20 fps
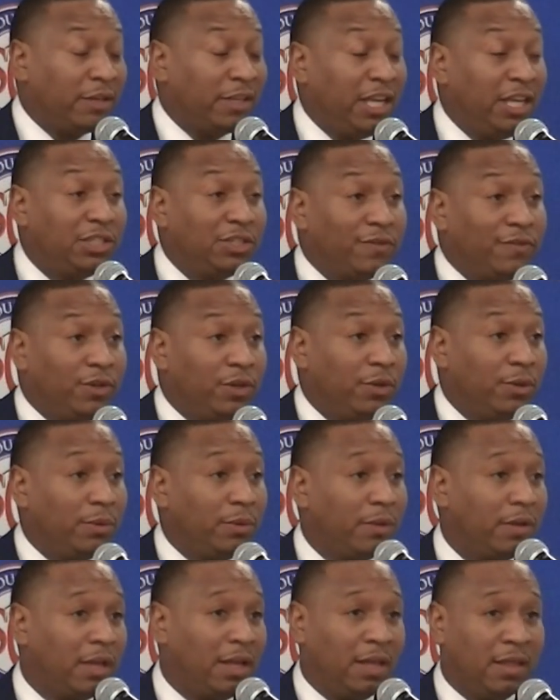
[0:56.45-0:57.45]
each of you
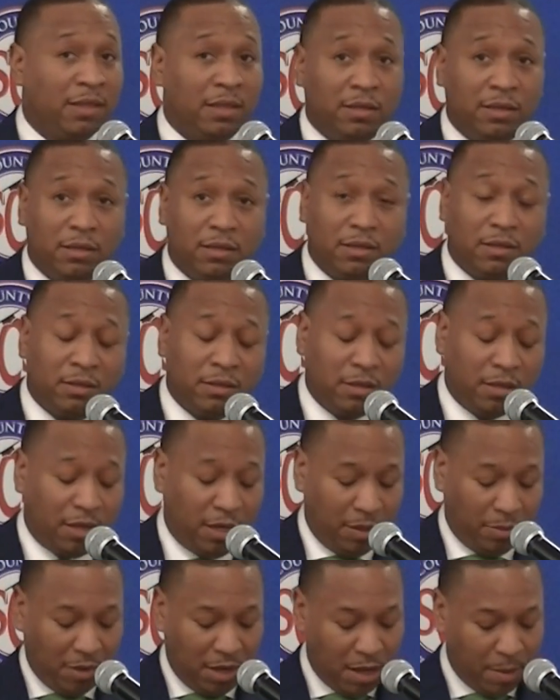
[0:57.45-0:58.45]
in
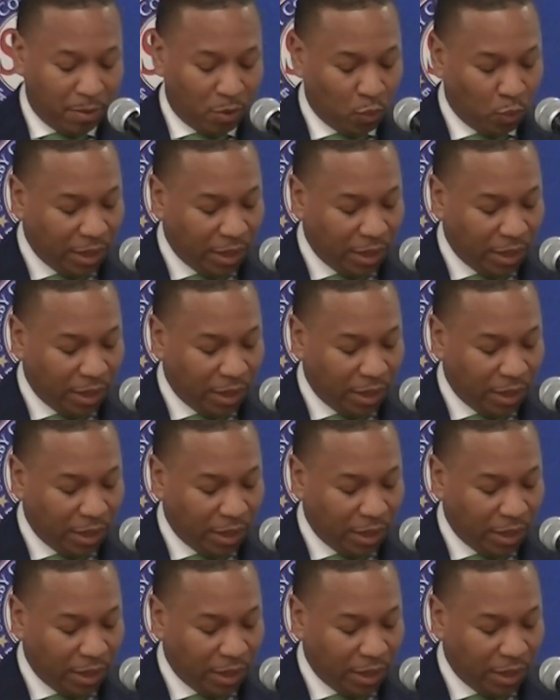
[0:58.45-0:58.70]
the upcoming